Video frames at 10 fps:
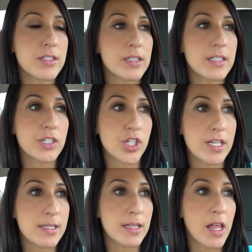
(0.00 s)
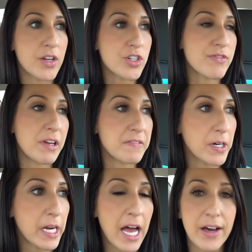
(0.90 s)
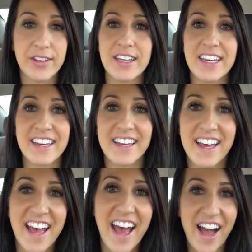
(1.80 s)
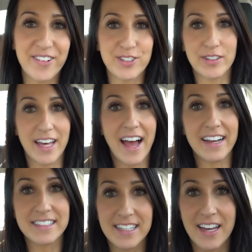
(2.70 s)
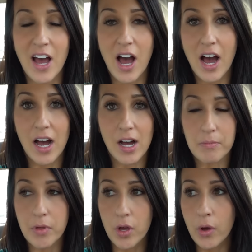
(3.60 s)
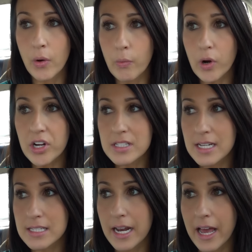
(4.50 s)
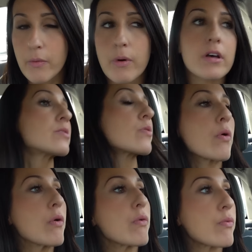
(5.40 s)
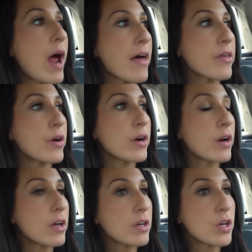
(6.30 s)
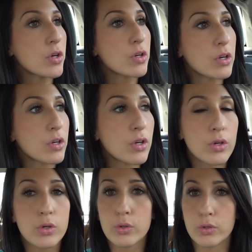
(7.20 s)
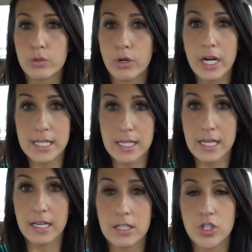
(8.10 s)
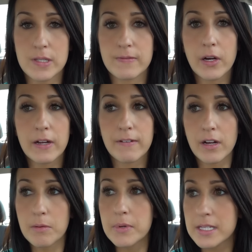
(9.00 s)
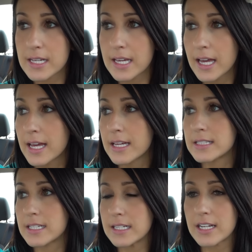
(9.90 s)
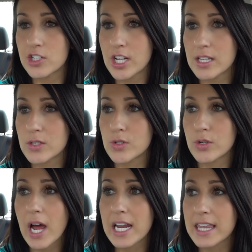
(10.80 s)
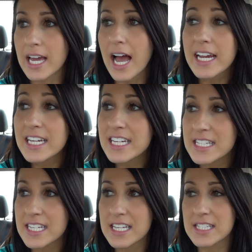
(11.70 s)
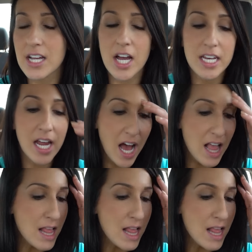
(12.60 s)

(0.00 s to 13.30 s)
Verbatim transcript: a delicious lunch, felt very healthy after that. Work day today was rather cuckoo crazy. Just very busy. Didn't get a chance to do anything I needed to get done.